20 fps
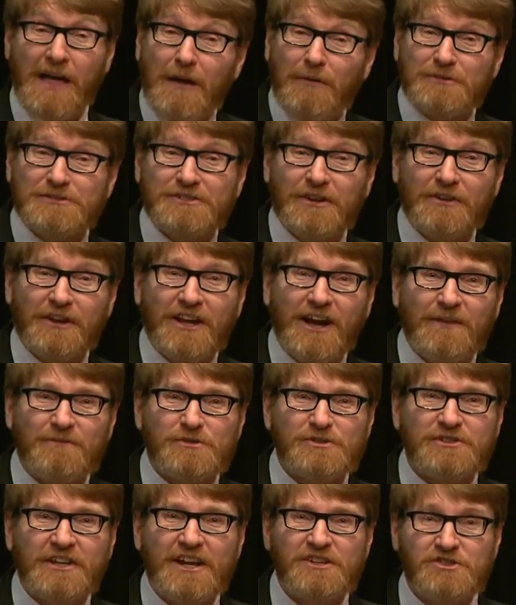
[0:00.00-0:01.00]
would start a
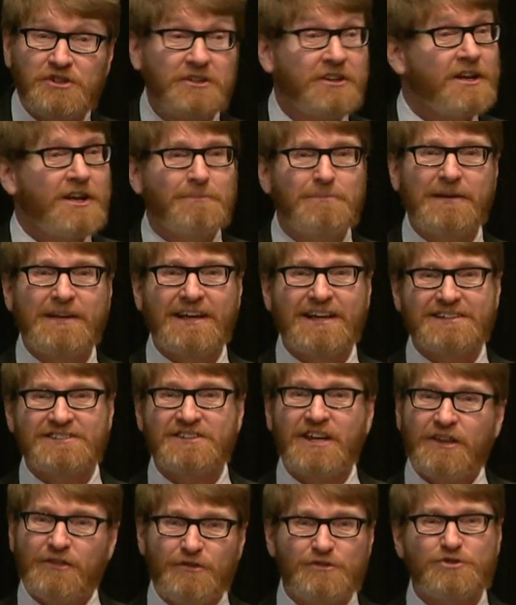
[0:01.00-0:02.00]
conversation because
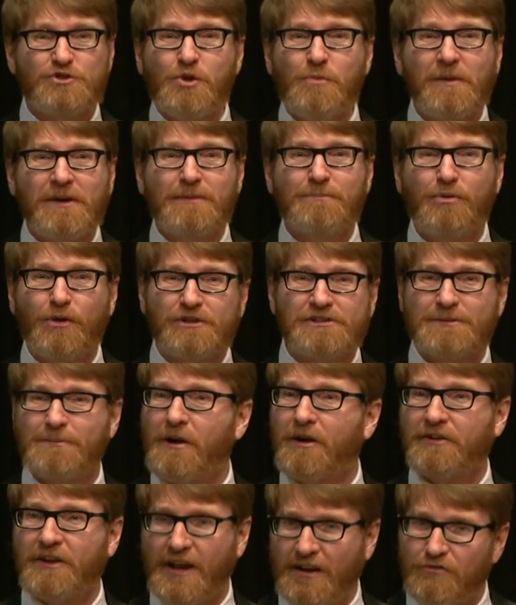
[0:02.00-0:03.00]
there's too many books
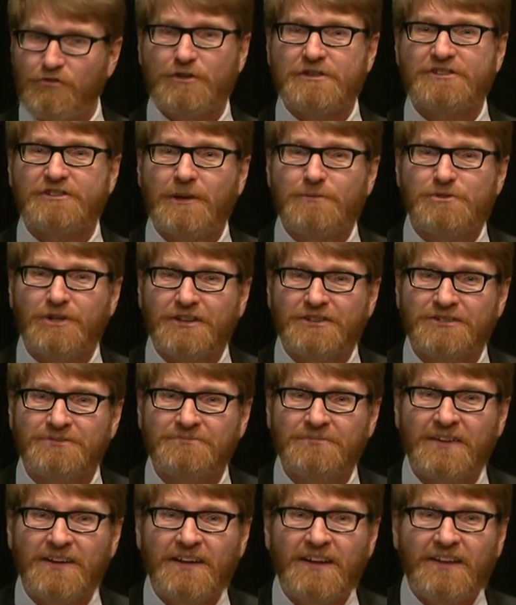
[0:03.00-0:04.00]
about every subject.
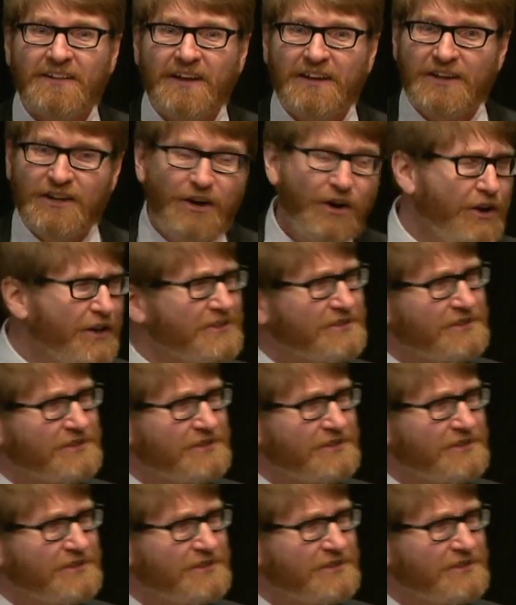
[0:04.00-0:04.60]
Like, you know, it's